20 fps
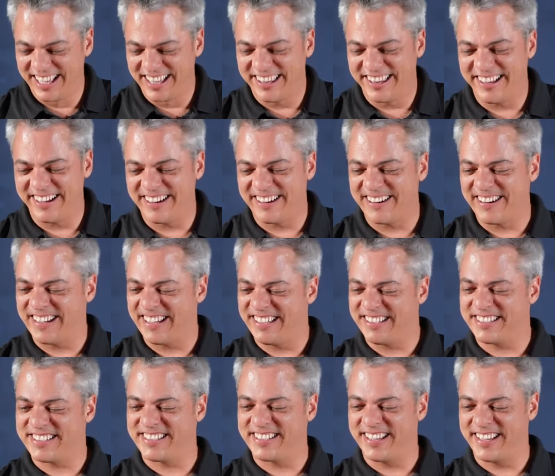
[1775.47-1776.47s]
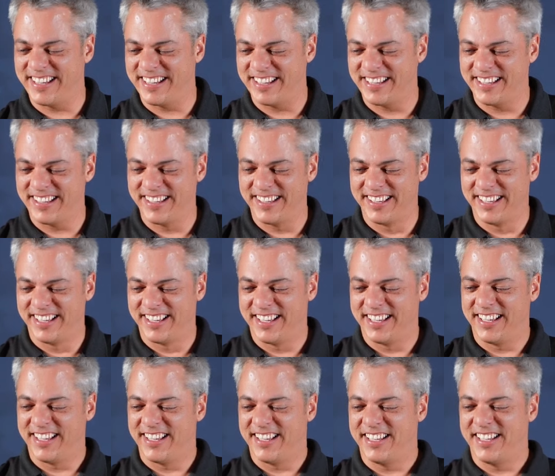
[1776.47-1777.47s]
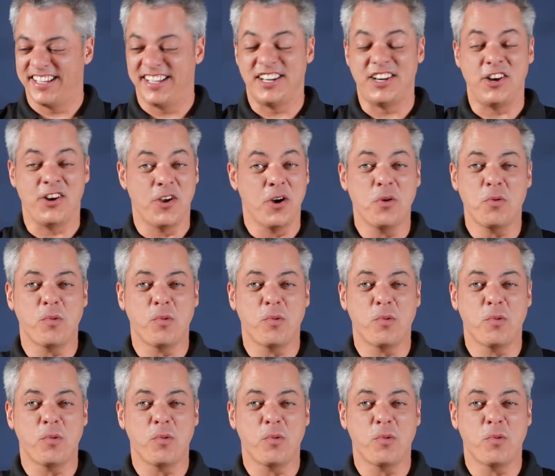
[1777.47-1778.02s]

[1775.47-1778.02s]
There is no